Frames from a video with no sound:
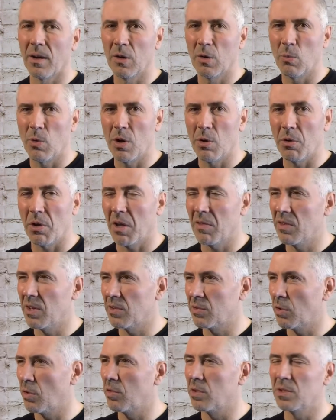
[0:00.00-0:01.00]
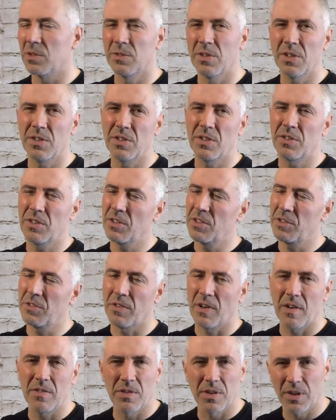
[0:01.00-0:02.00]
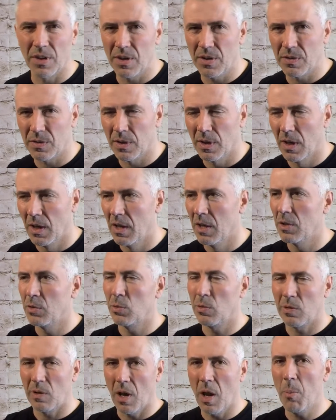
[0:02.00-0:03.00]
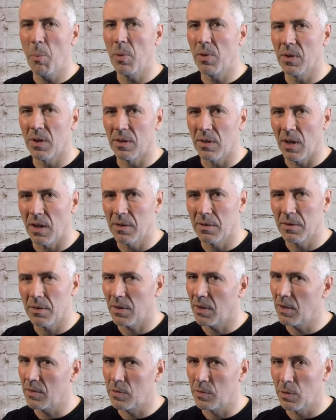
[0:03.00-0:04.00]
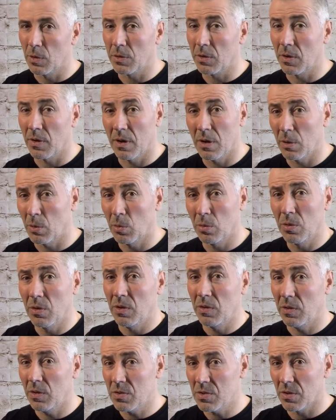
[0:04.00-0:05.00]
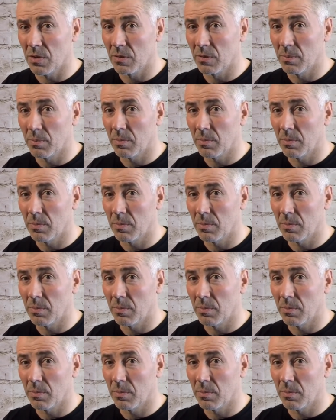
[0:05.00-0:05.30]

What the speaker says: When you have this over 30-35 degrees, to sleep in the tent, it's not a really good decision.